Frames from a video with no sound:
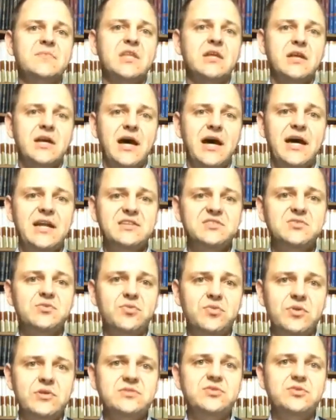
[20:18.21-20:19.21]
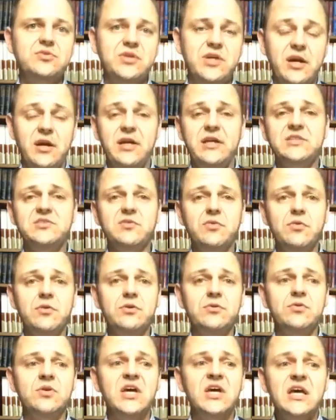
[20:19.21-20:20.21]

God is going to carry us through.